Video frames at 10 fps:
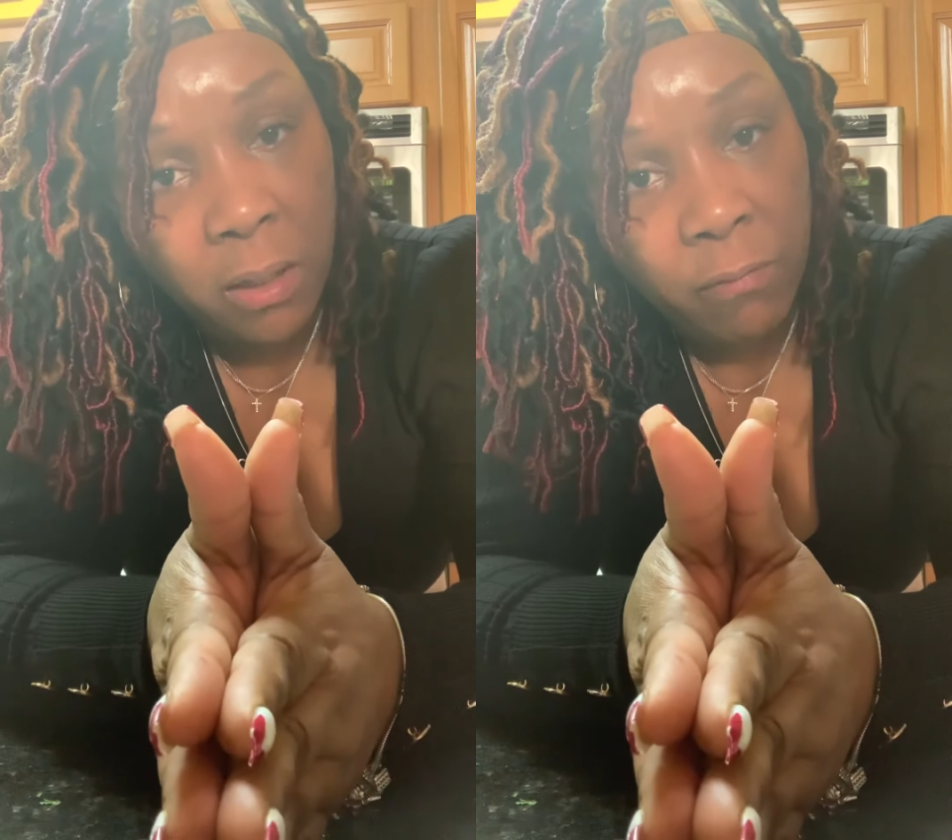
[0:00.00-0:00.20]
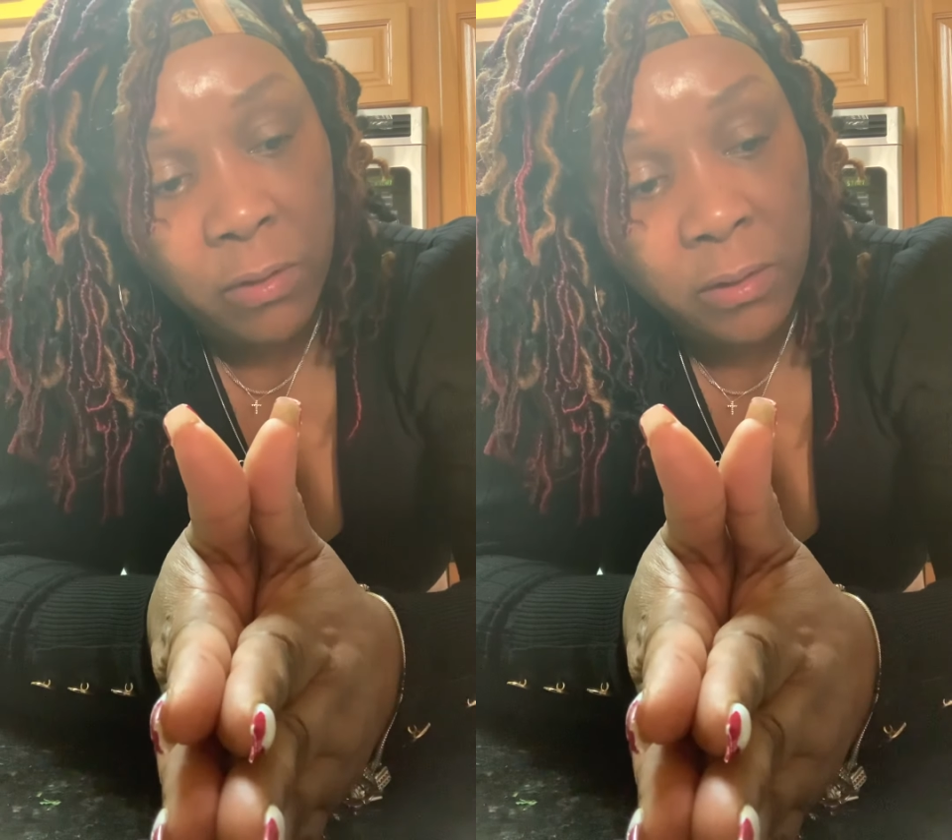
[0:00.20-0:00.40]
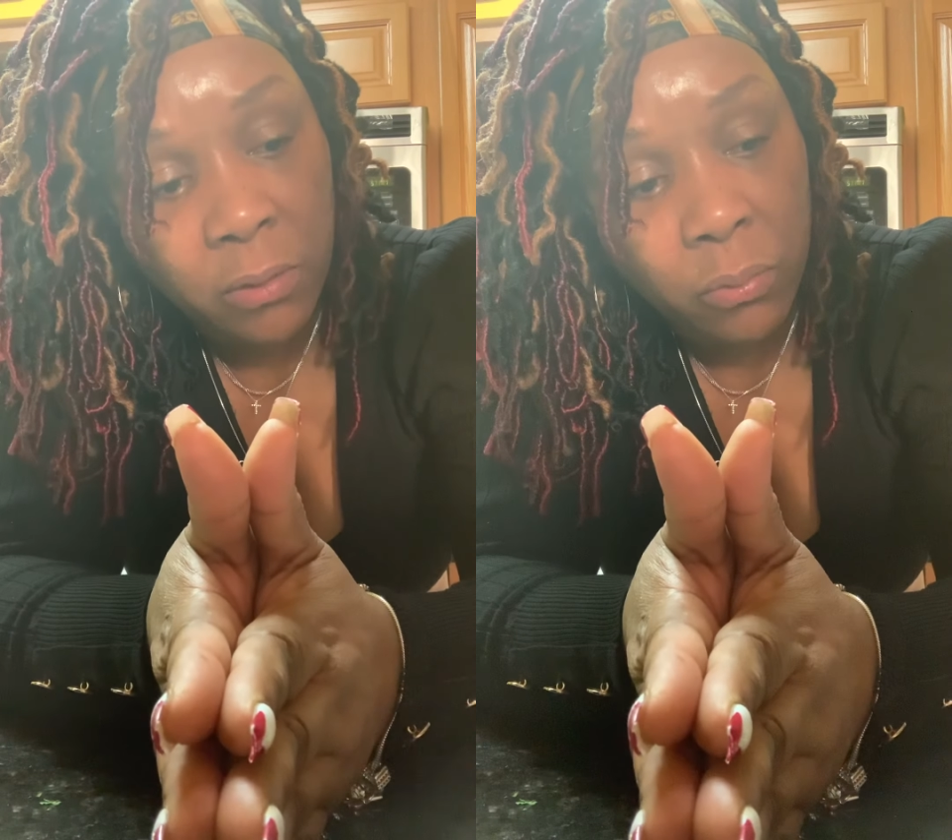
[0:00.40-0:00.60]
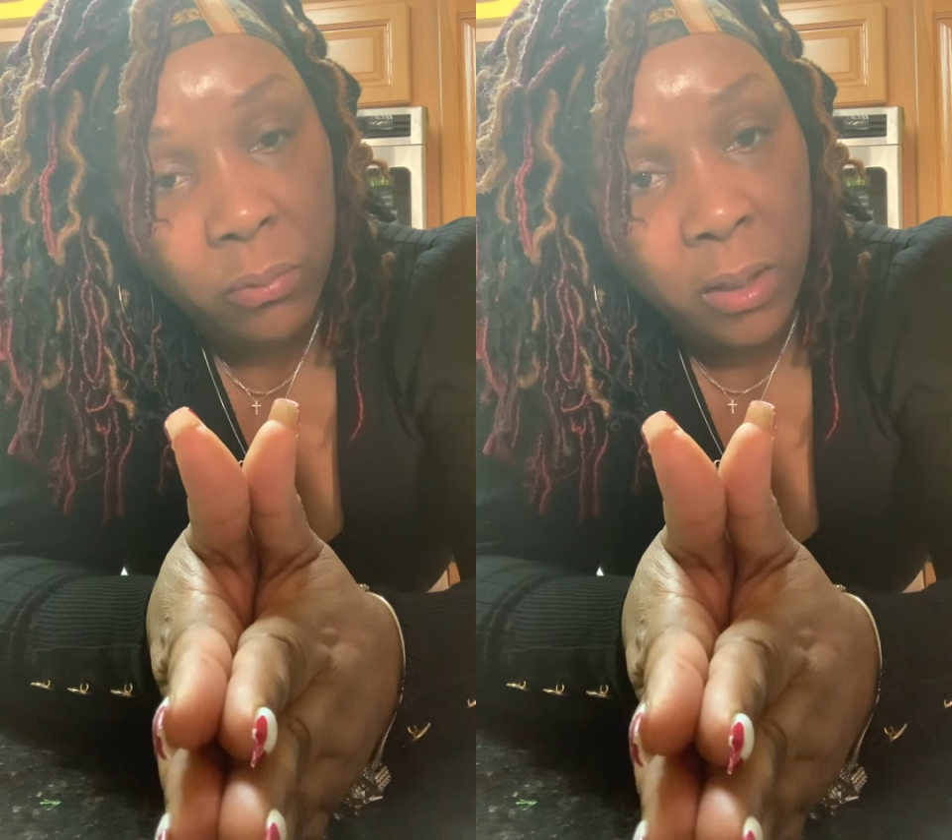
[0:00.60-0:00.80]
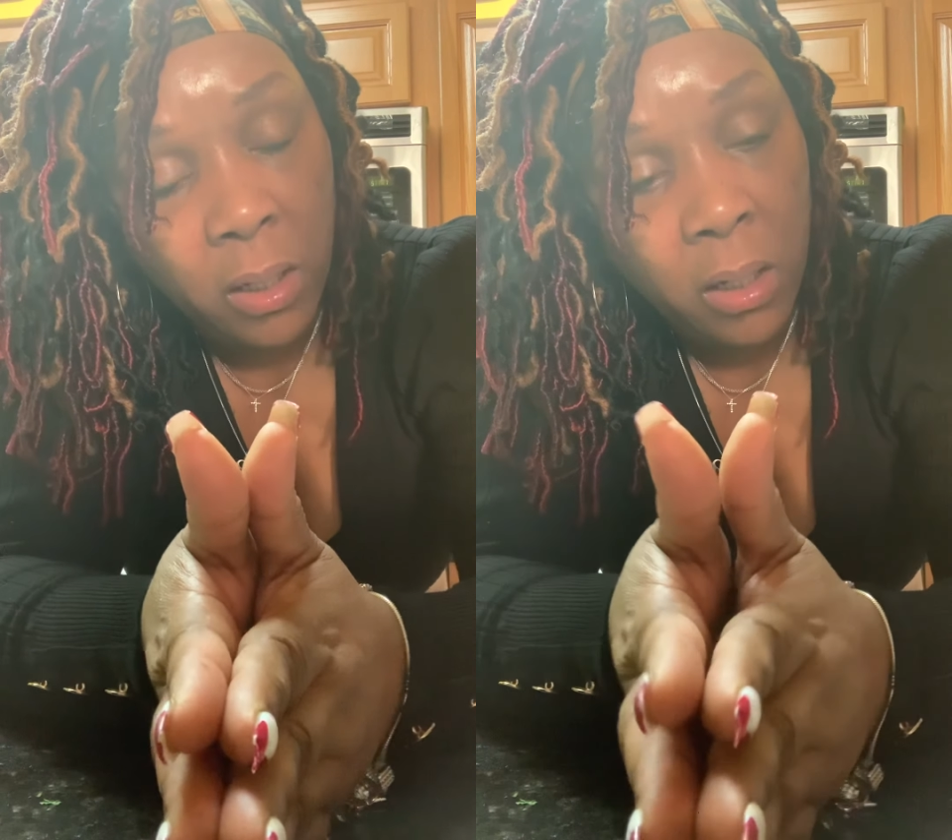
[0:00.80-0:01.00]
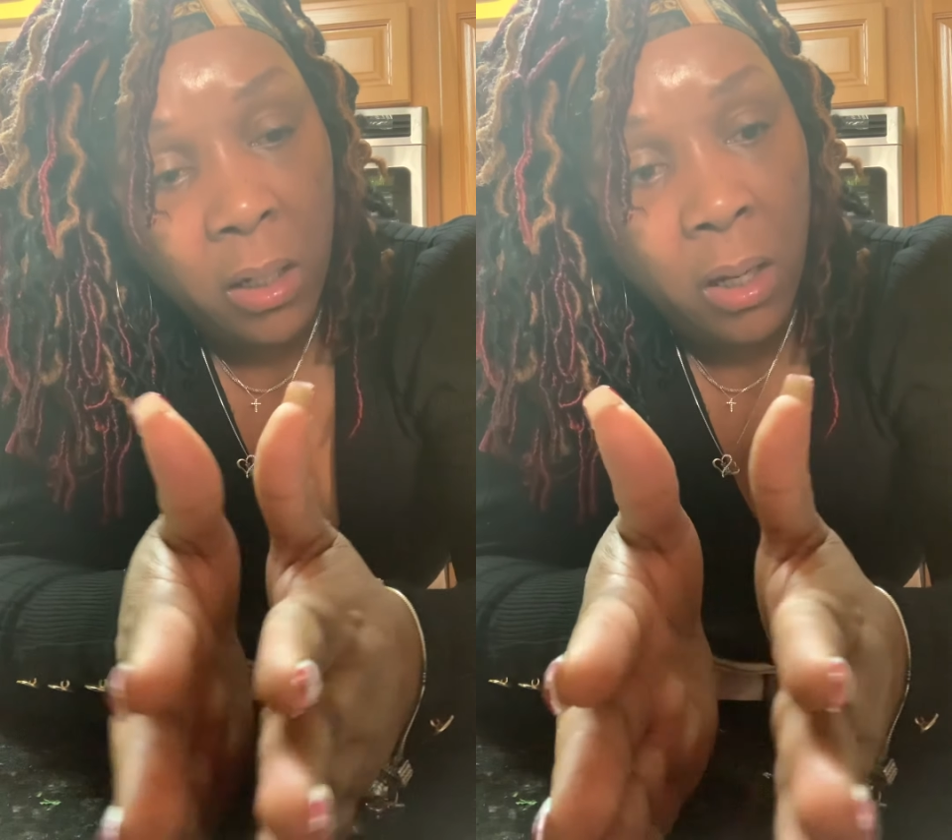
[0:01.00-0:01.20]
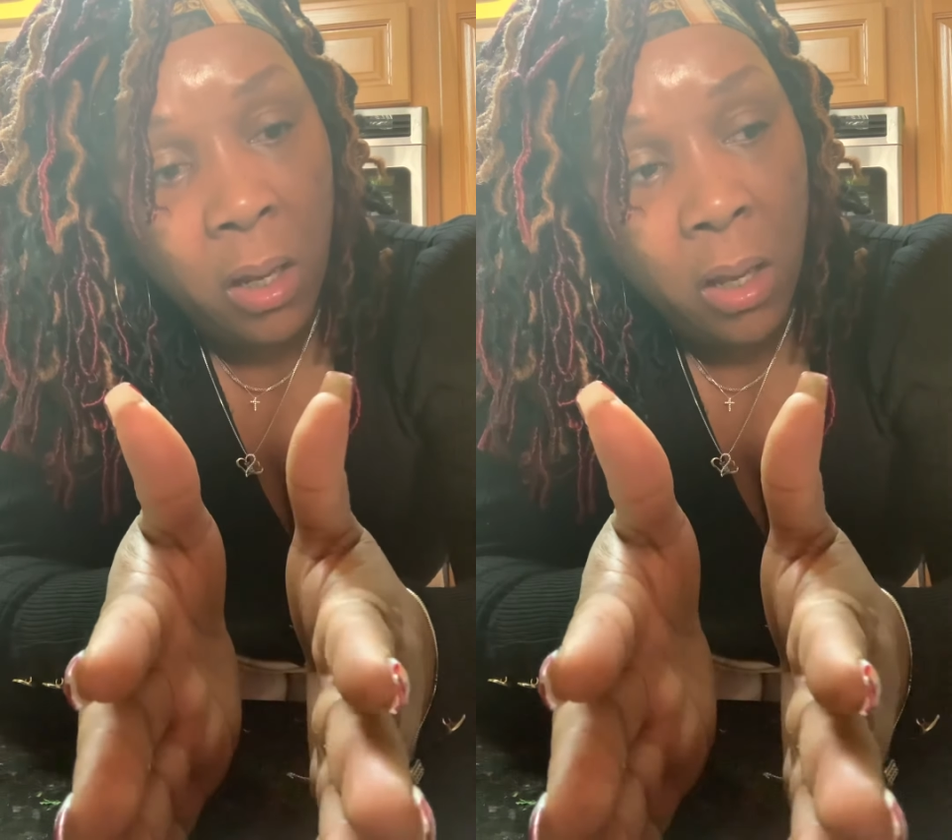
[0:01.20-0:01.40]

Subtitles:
every single day.